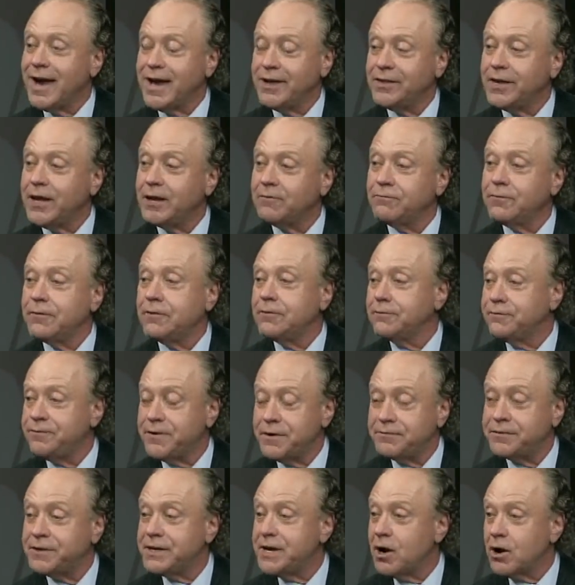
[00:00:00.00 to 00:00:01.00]
and then
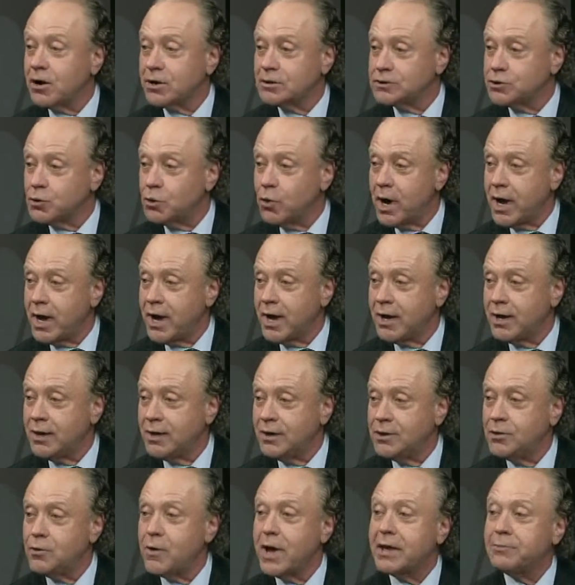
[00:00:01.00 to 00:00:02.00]
50 yards
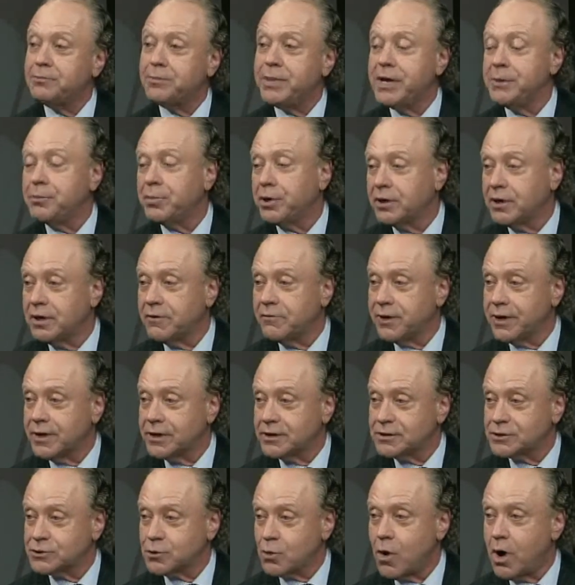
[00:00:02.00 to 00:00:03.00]
away, you had people
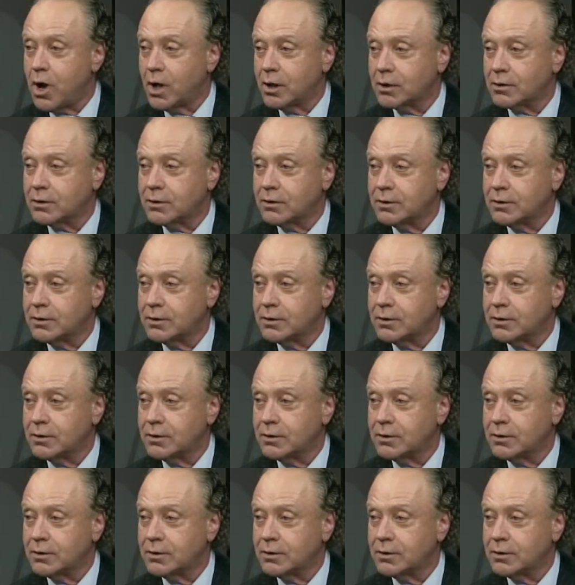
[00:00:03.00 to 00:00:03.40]
living in squalor.